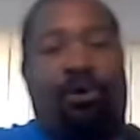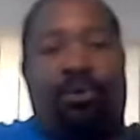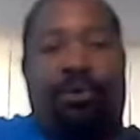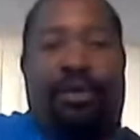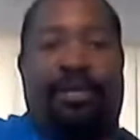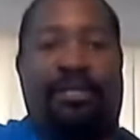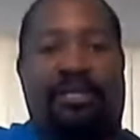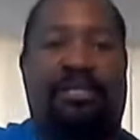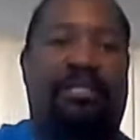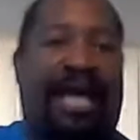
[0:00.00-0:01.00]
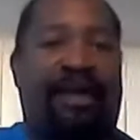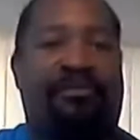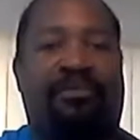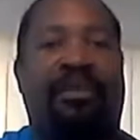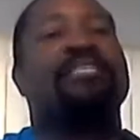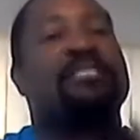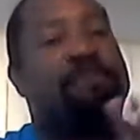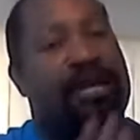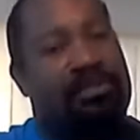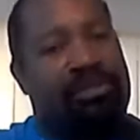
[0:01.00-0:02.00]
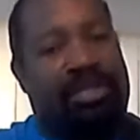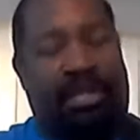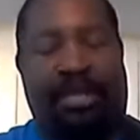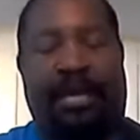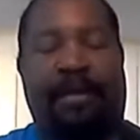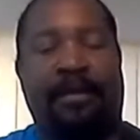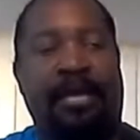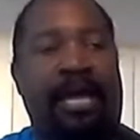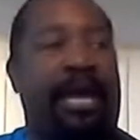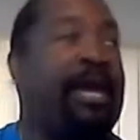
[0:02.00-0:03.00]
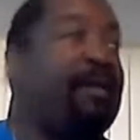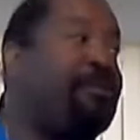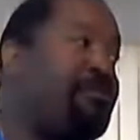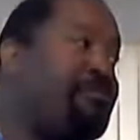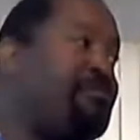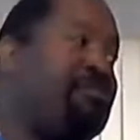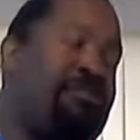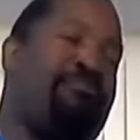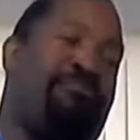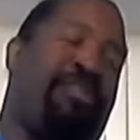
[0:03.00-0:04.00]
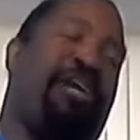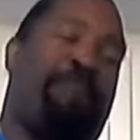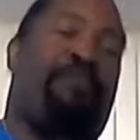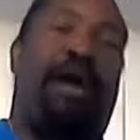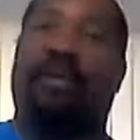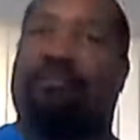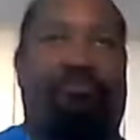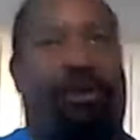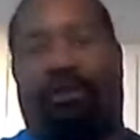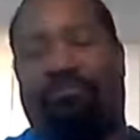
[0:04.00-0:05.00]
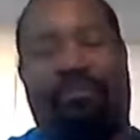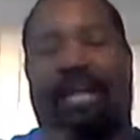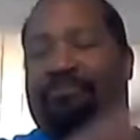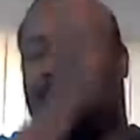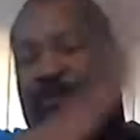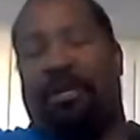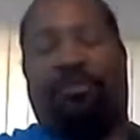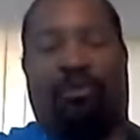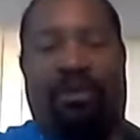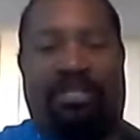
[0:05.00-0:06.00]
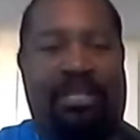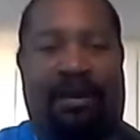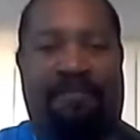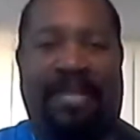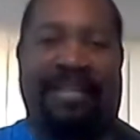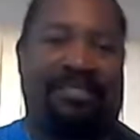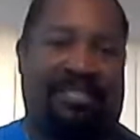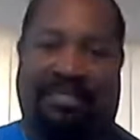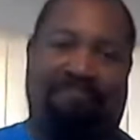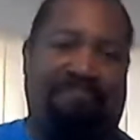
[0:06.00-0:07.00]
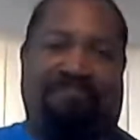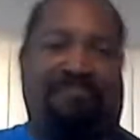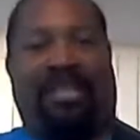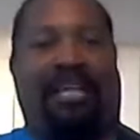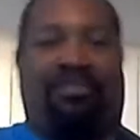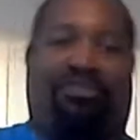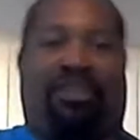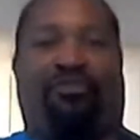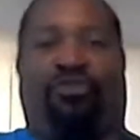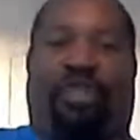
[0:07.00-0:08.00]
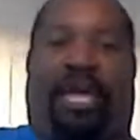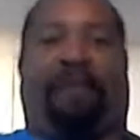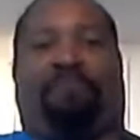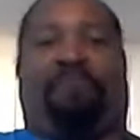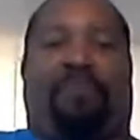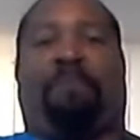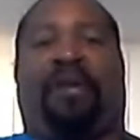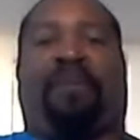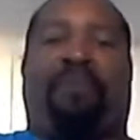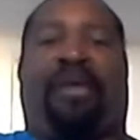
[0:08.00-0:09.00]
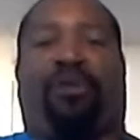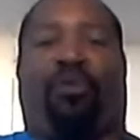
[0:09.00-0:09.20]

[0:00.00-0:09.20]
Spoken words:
so that's a specialty thing. And the upright, well, that speaks for itself. That just gives you that big